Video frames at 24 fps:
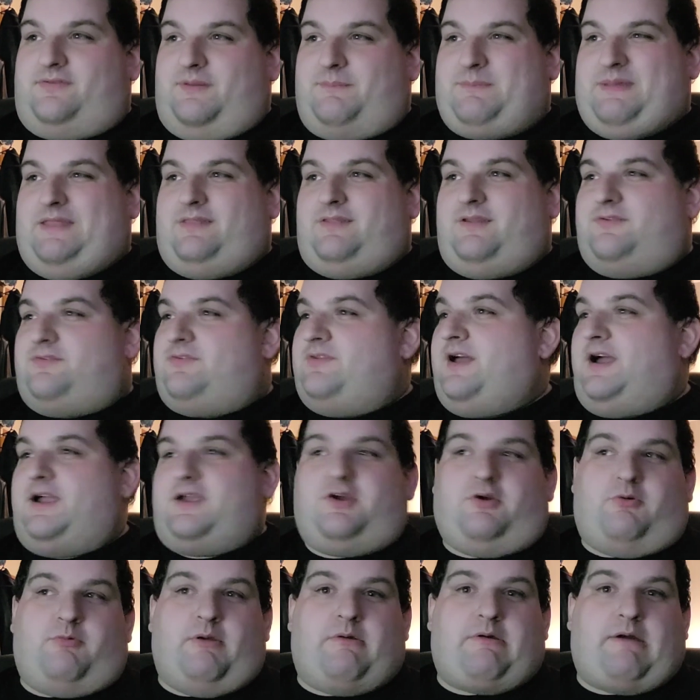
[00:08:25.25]
I mean, it's not
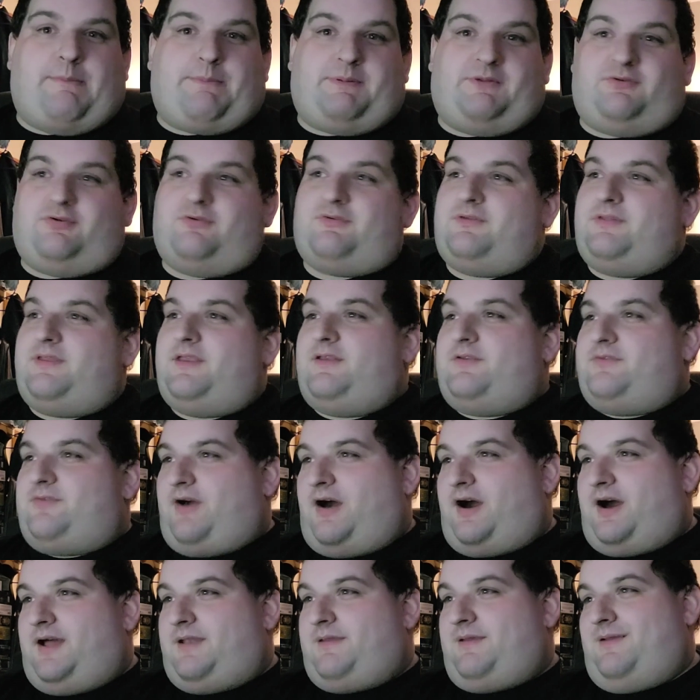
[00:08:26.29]
career opportunities
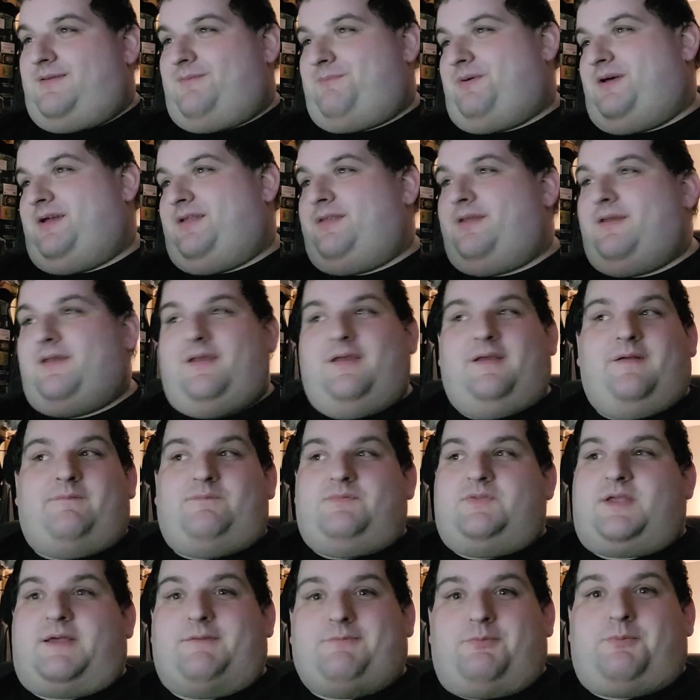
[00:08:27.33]
hot, but
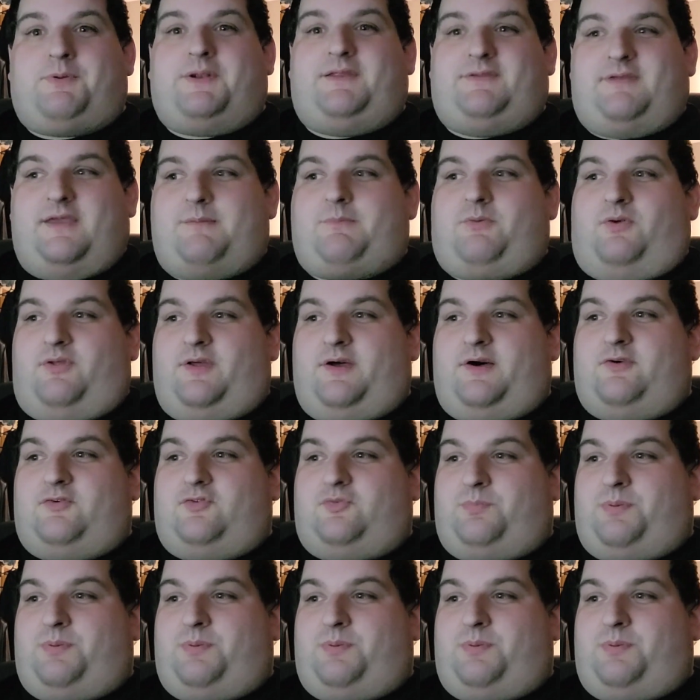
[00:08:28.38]
comes pretty damn close.